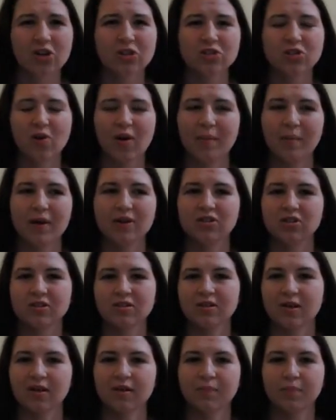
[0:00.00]
So I might
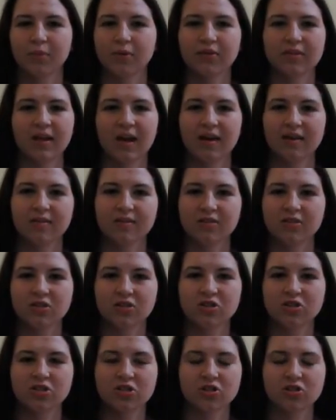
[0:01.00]
just like put that in the
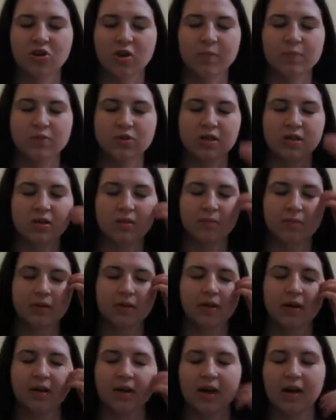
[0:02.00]
description and
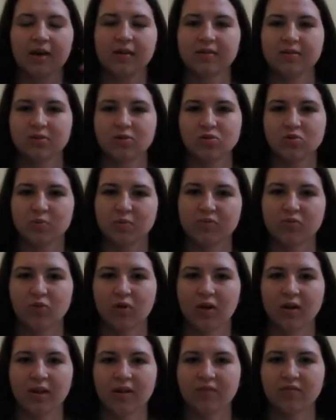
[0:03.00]
be like, hey, this was
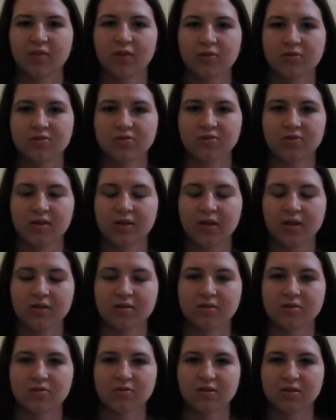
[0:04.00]
before I left for Costa
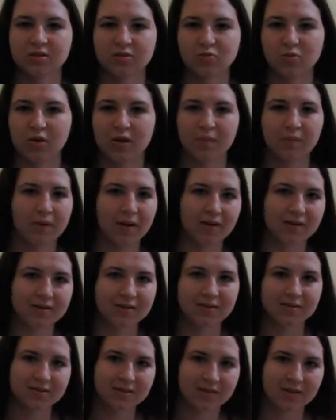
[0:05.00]
Rica, so this is why
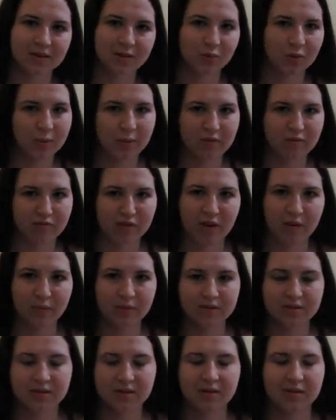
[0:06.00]
Monica's in it, why my
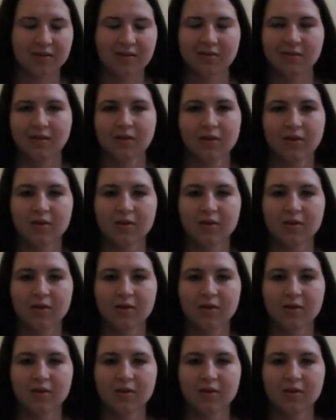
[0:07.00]
family's in it.